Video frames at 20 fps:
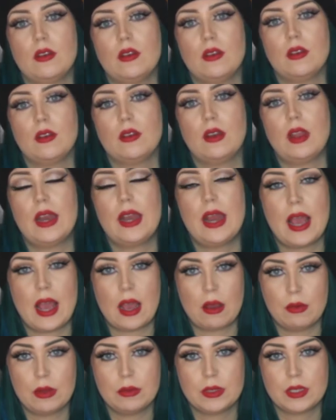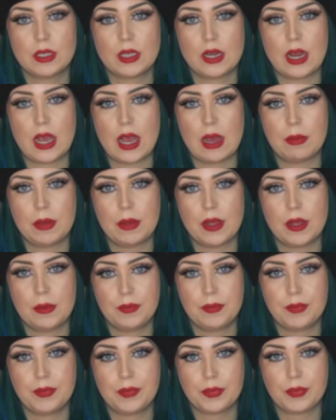and how it was going to happen.
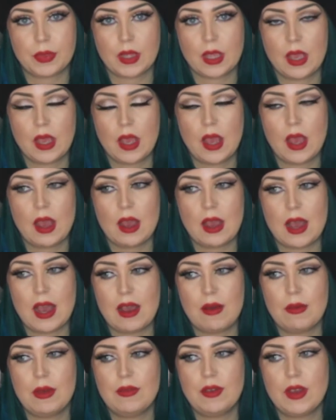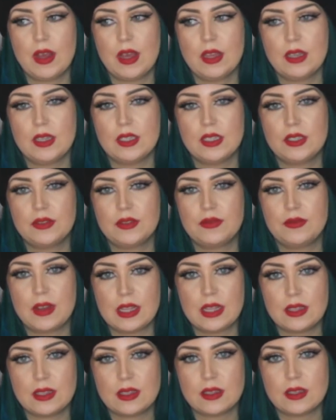However, the
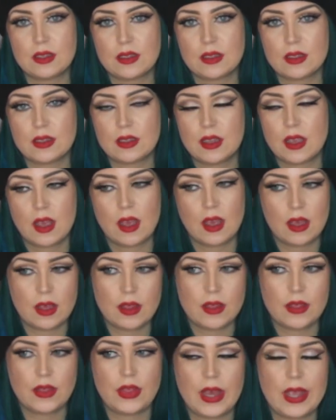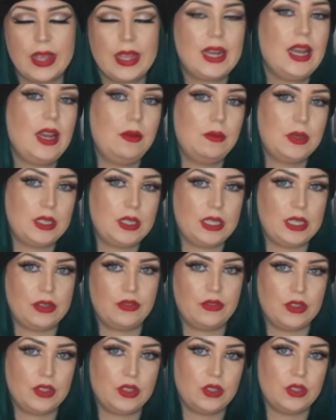defence, they claimed a
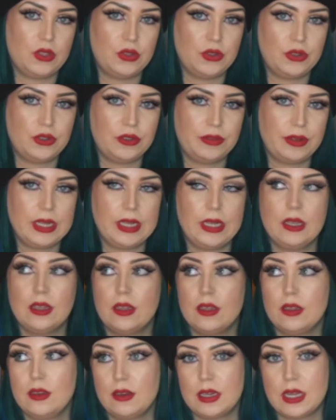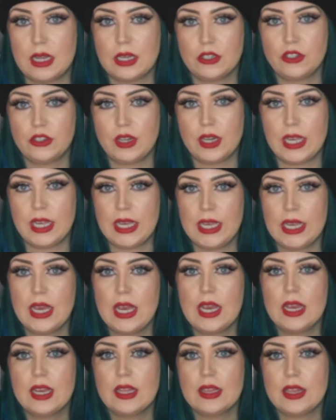different story, naturally.
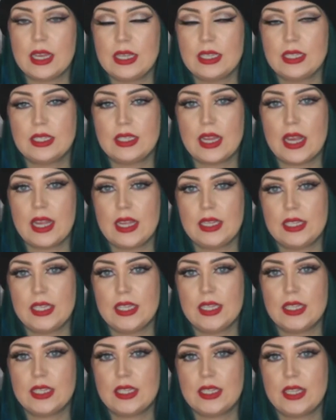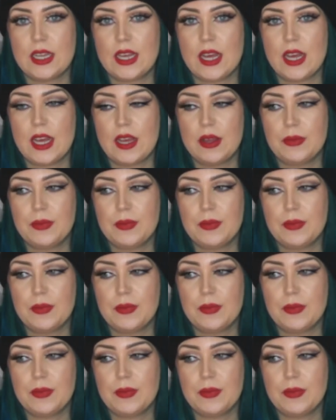They stated that